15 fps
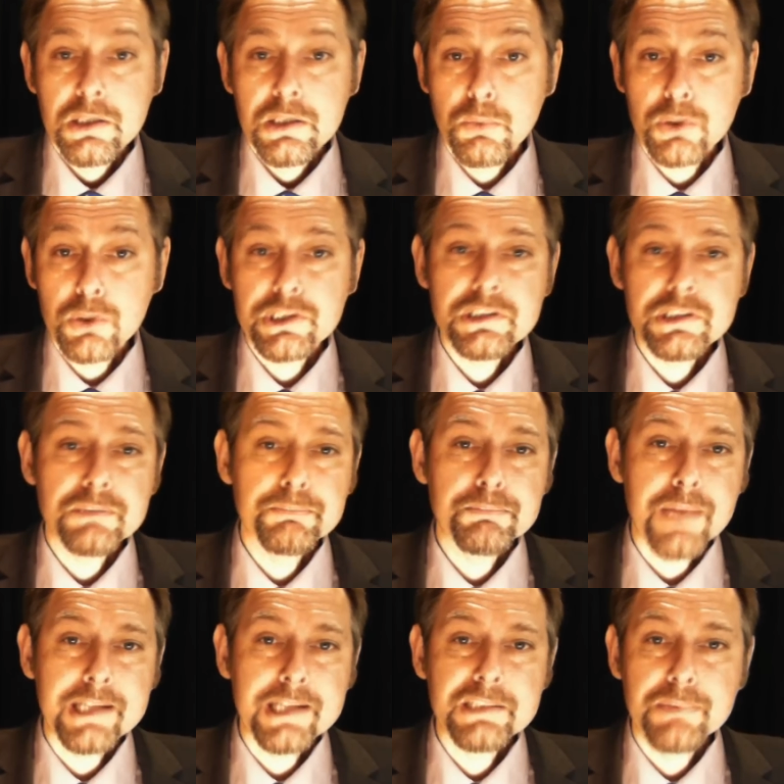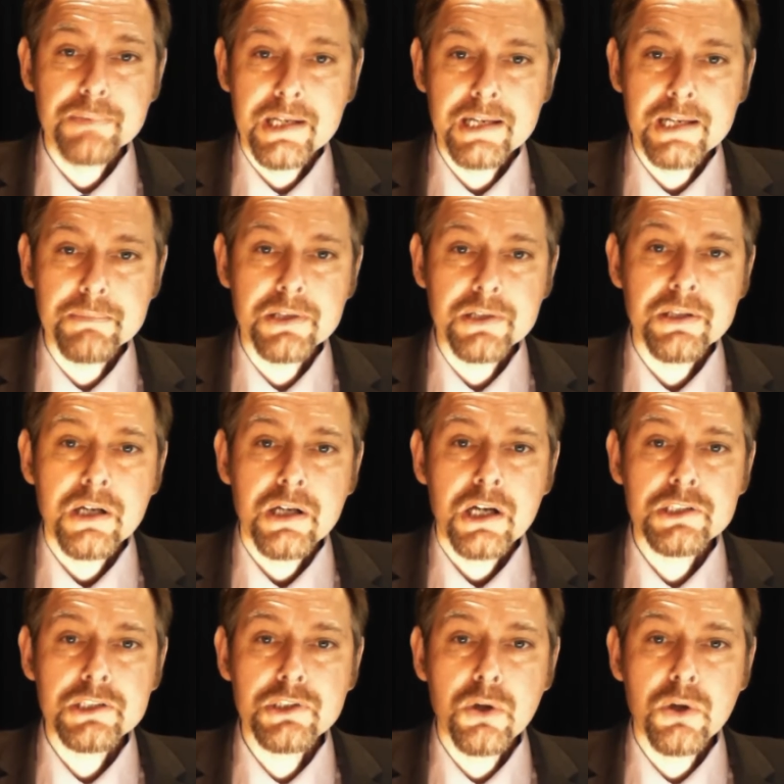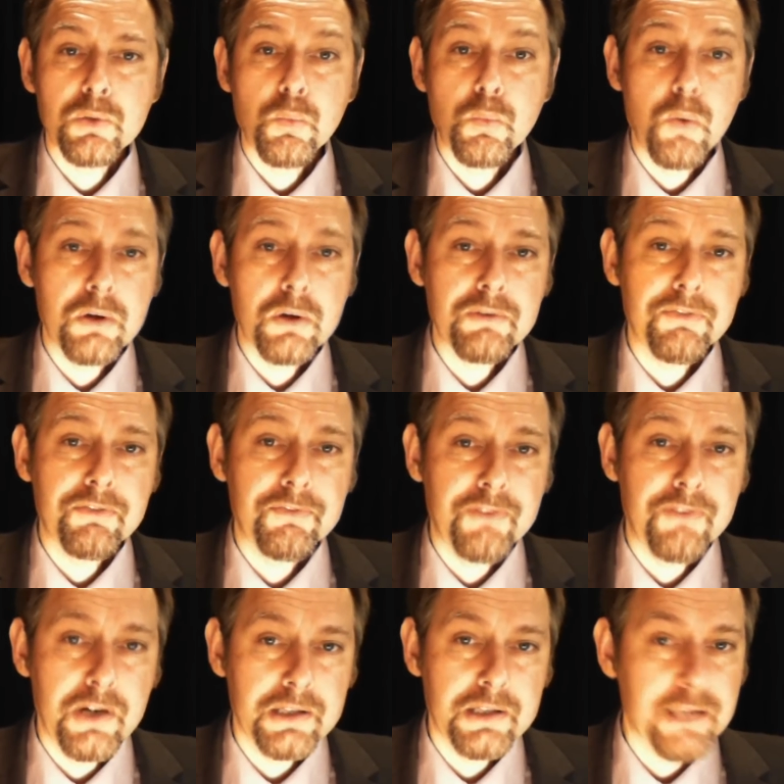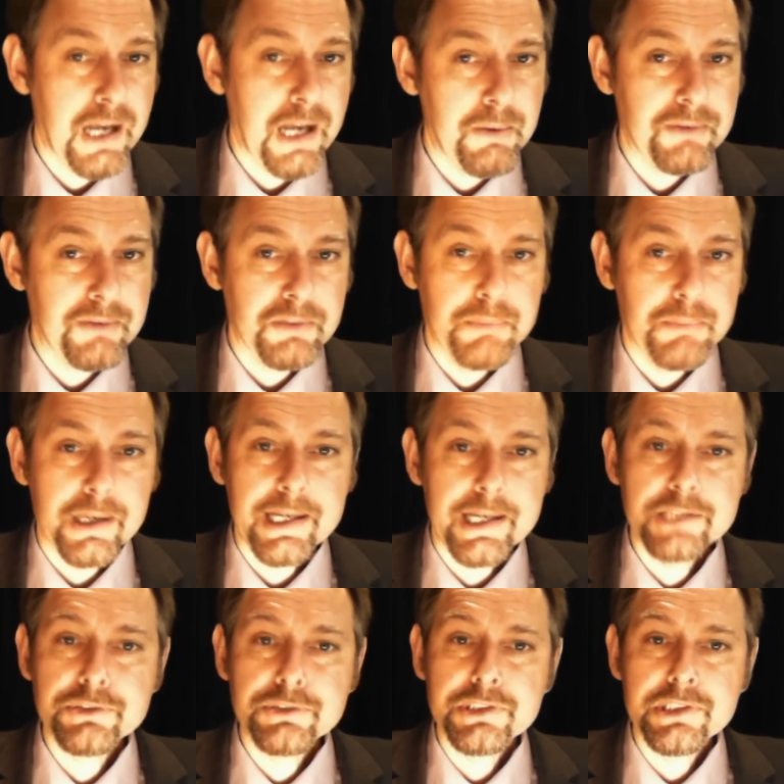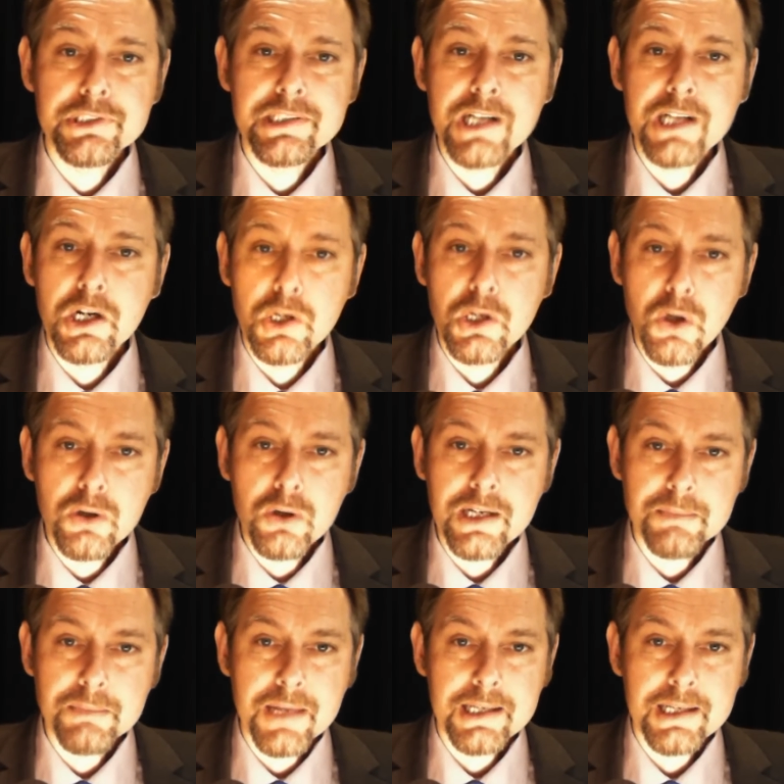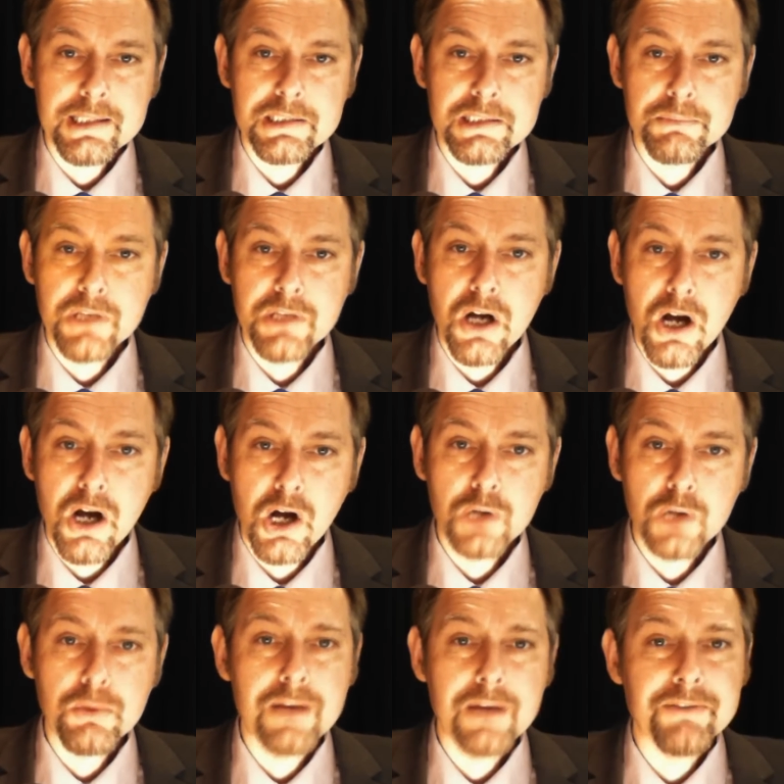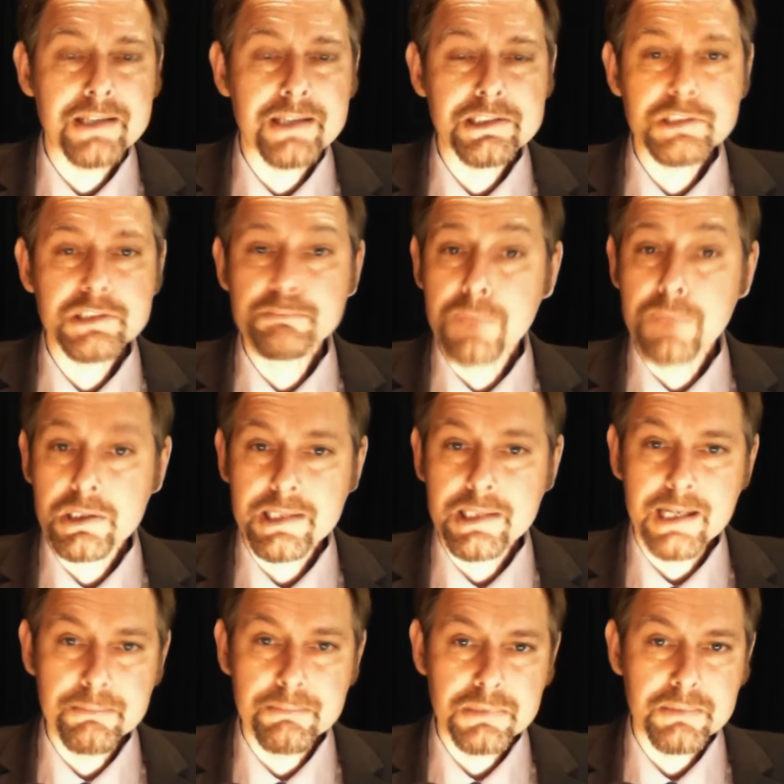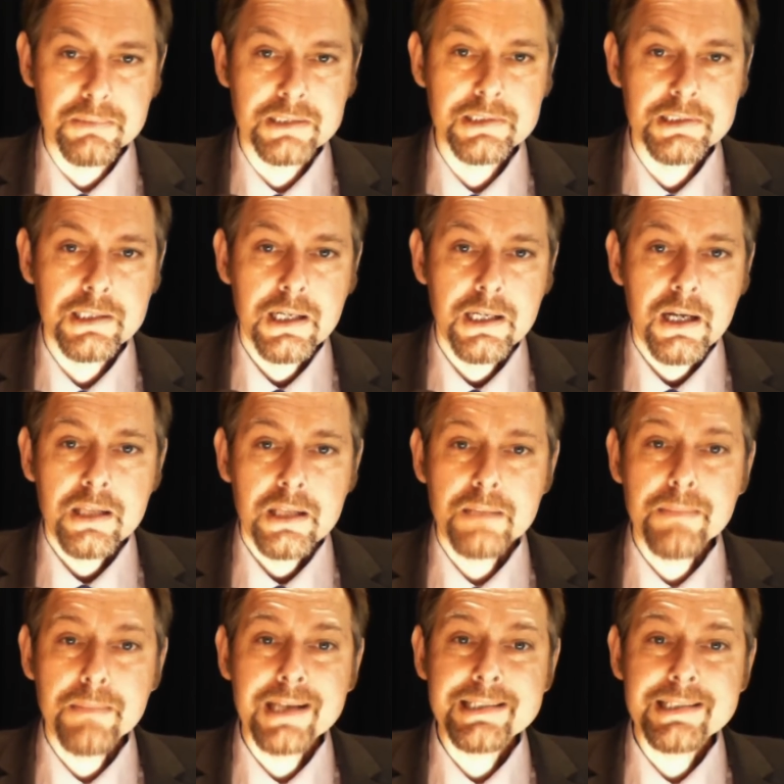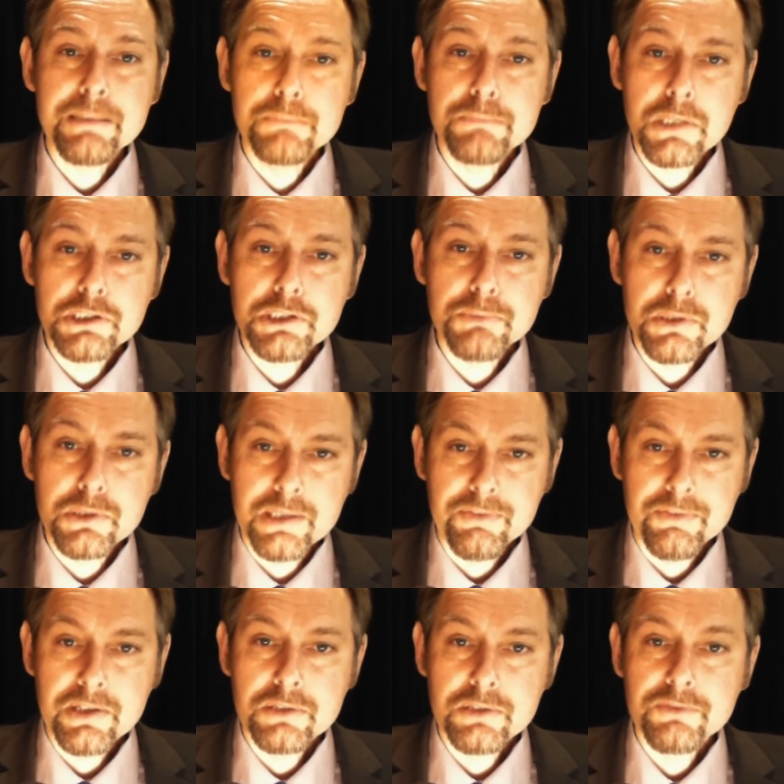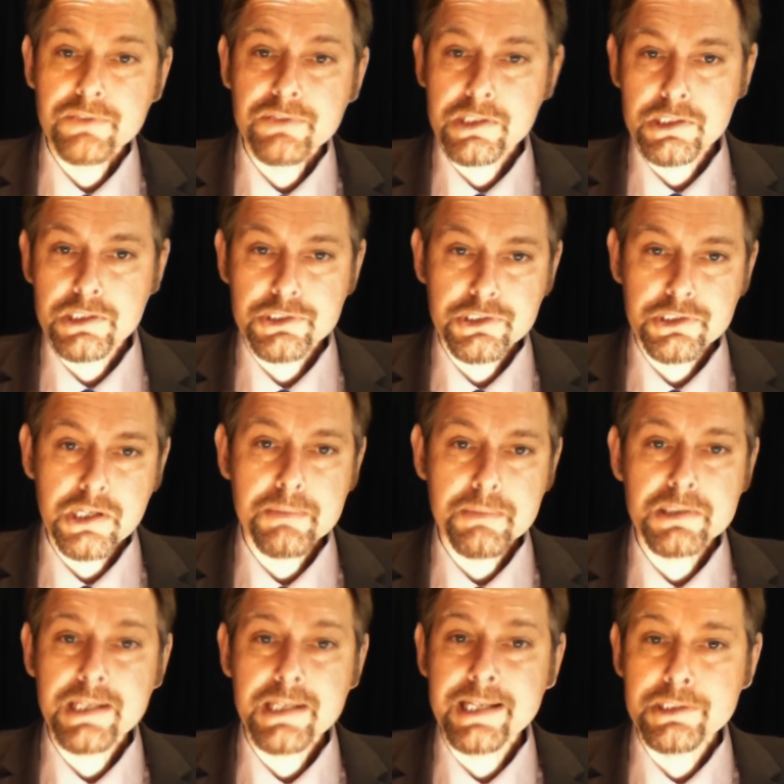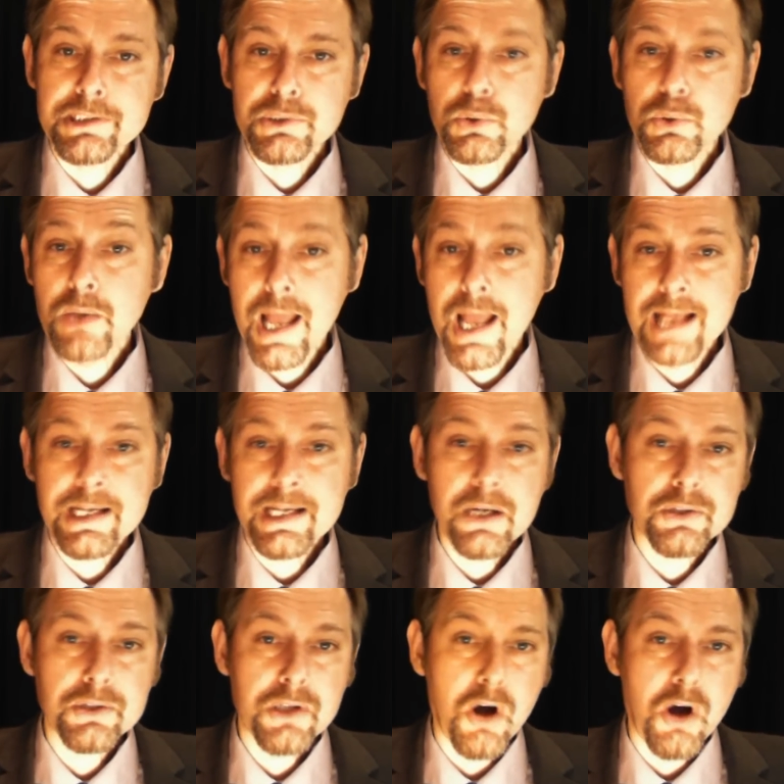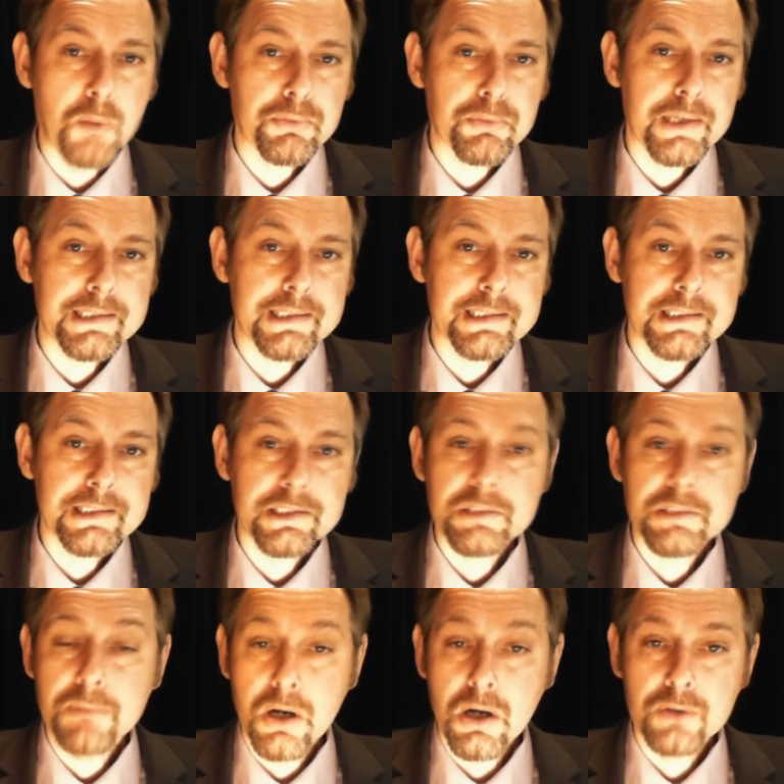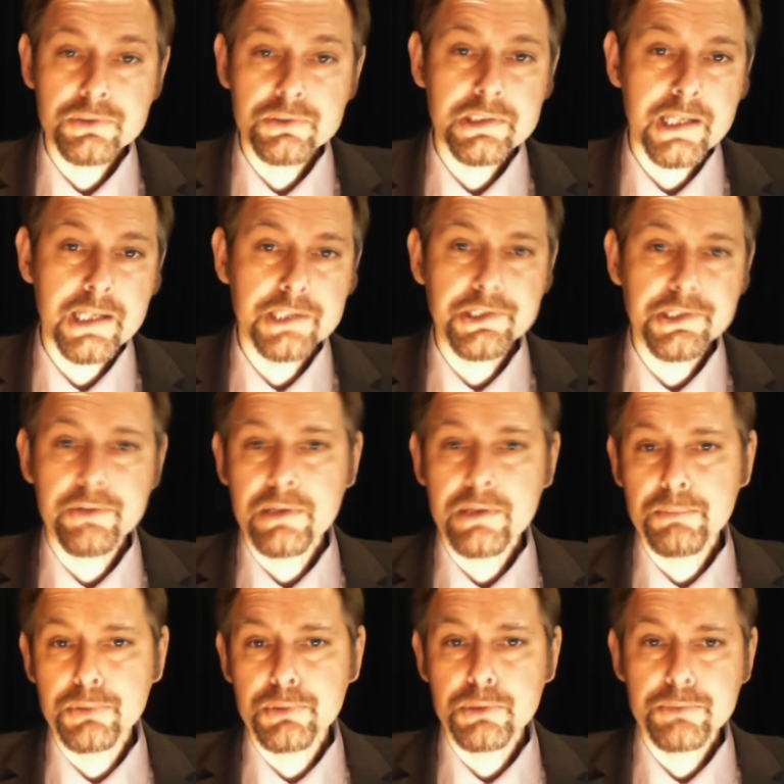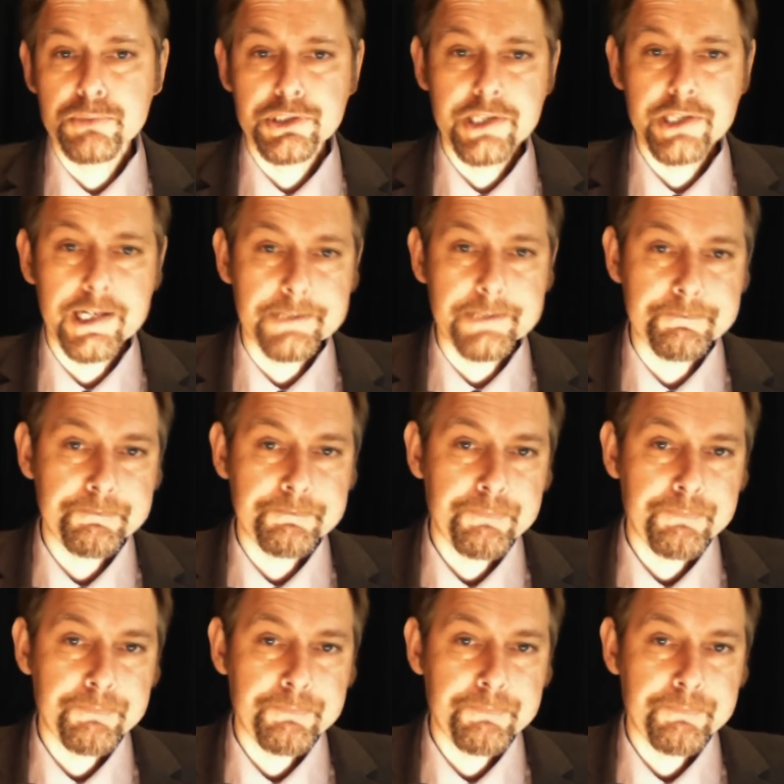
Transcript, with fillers: The Washington based behemoth has gone one further, however, by introducing a locking mechanism that hardware vendors must implement that makes it much more difficult for the consumer to install any other operating system onto their newly bought machine.